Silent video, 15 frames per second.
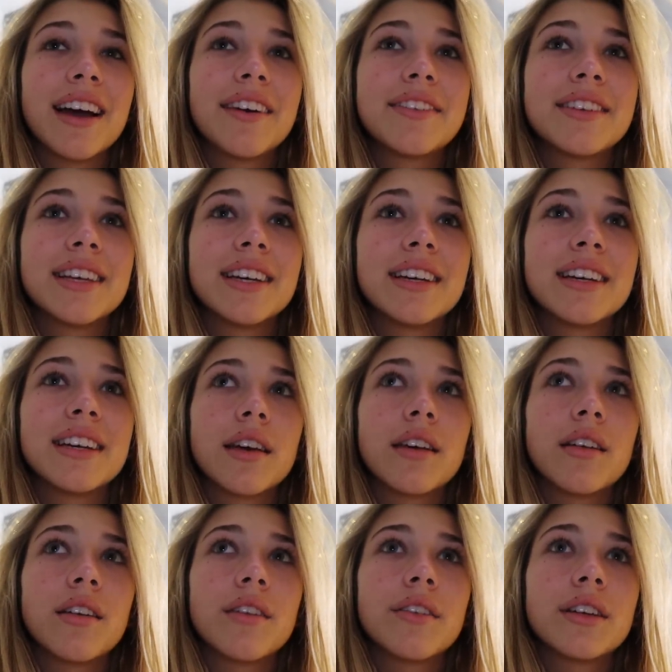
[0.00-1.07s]
I have to
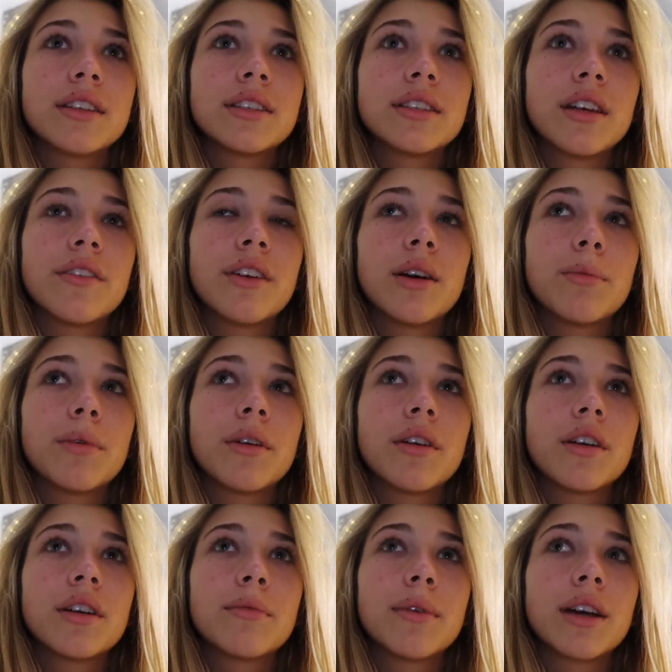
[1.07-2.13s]
get all this stuff
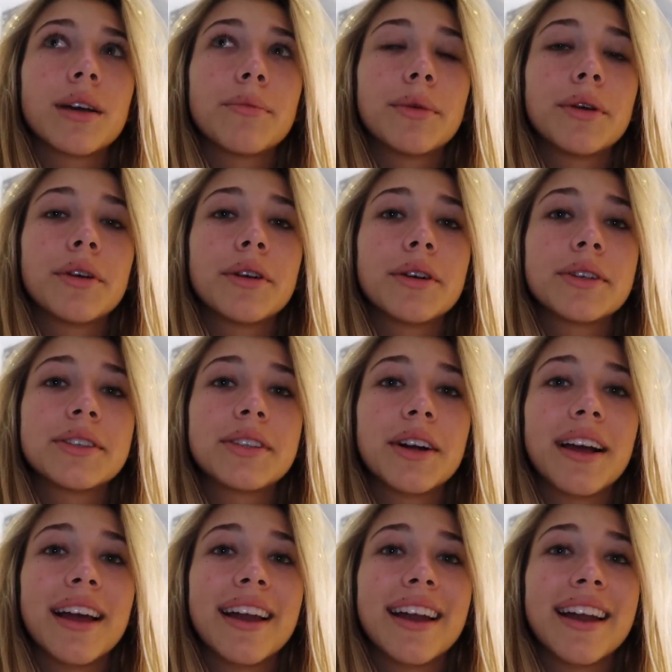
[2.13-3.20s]
uploaded to my computer and start
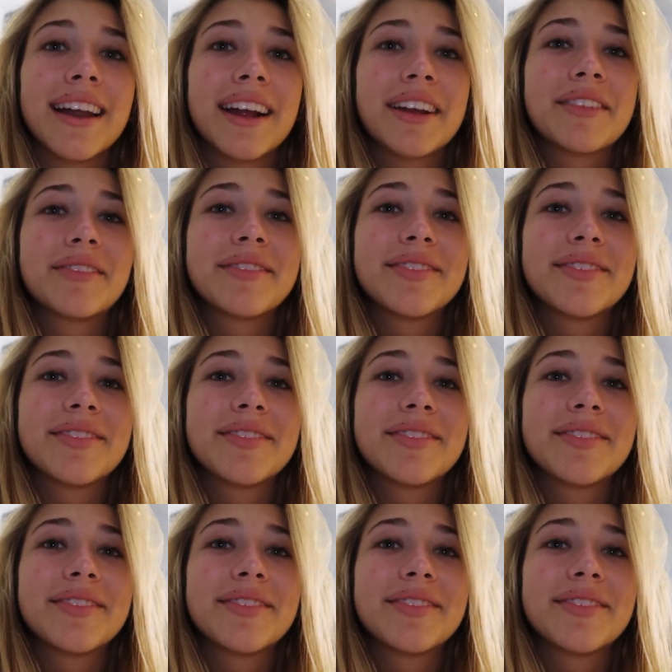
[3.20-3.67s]
editing.